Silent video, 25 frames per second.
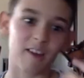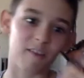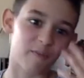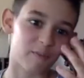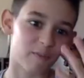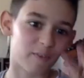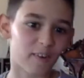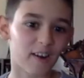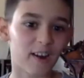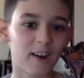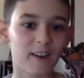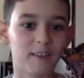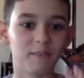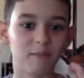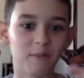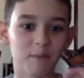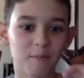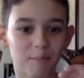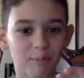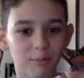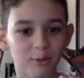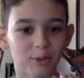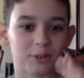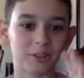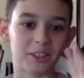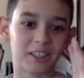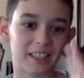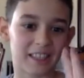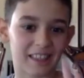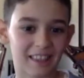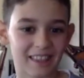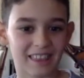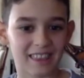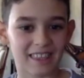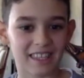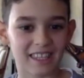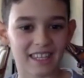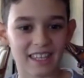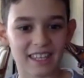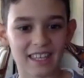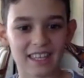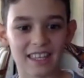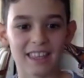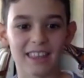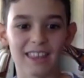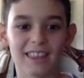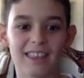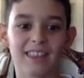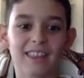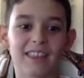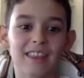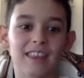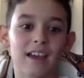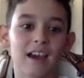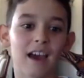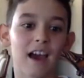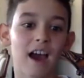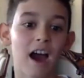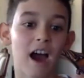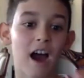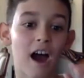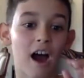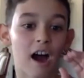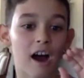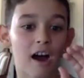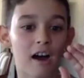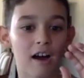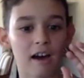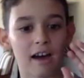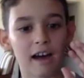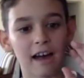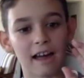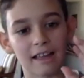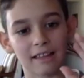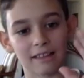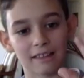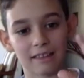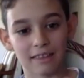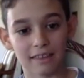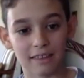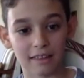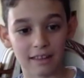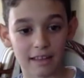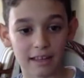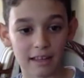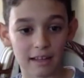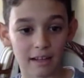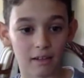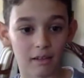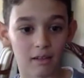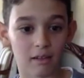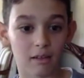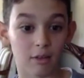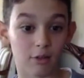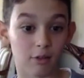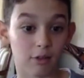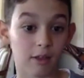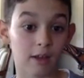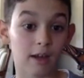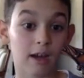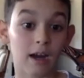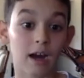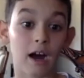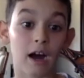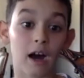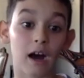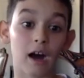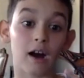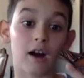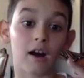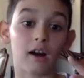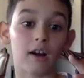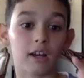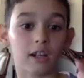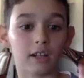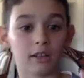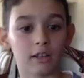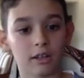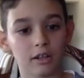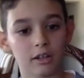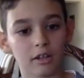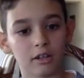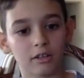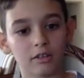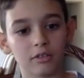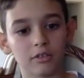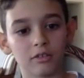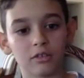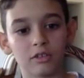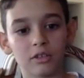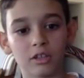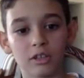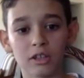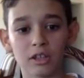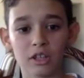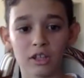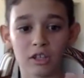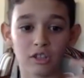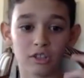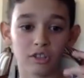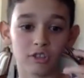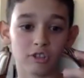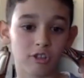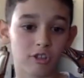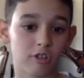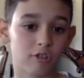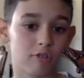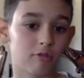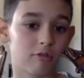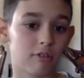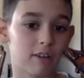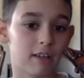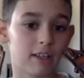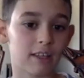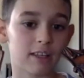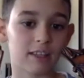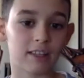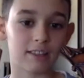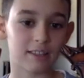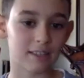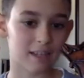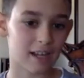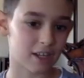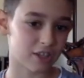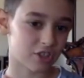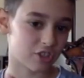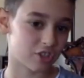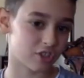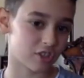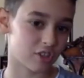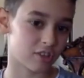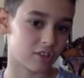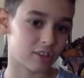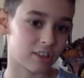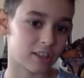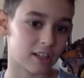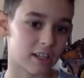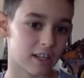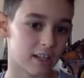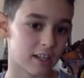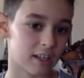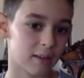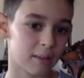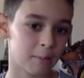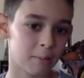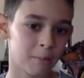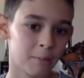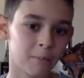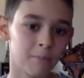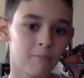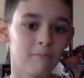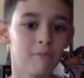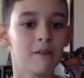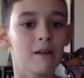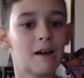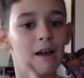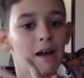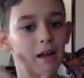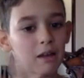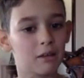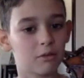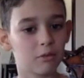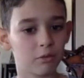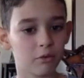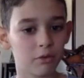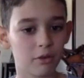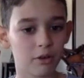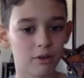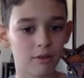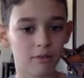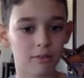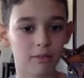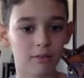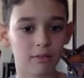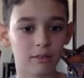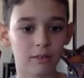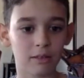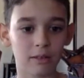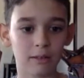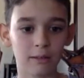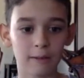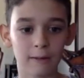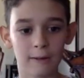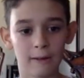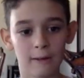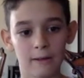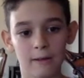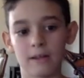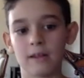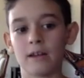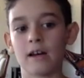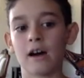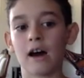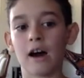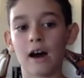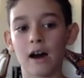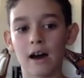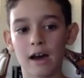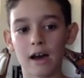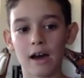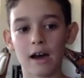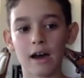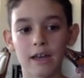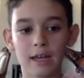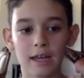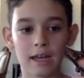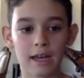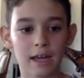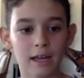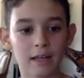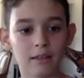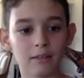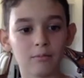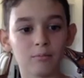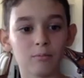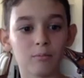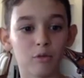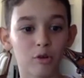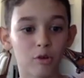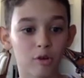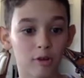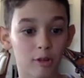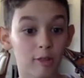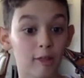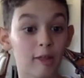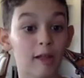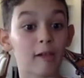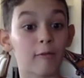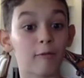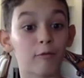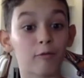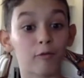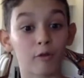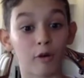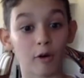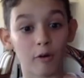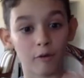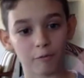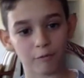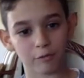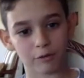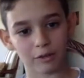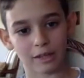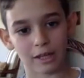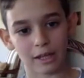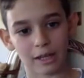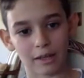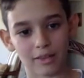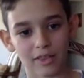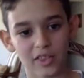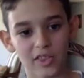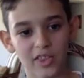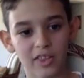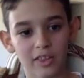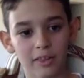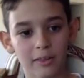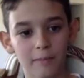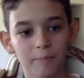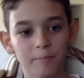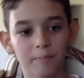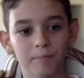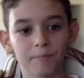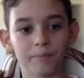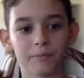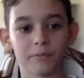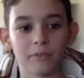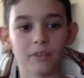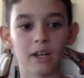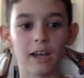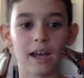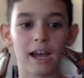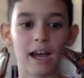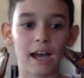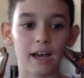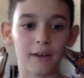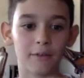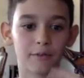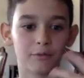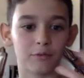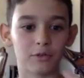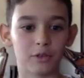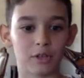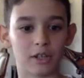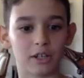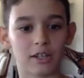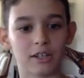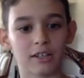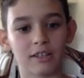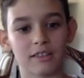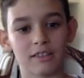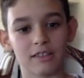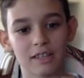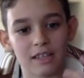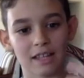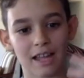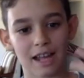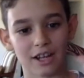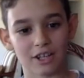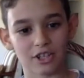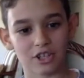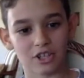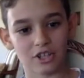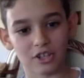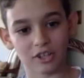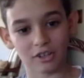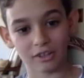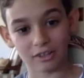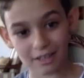five important things and skills I learned during National Day. At first, I had more self-confidence after the National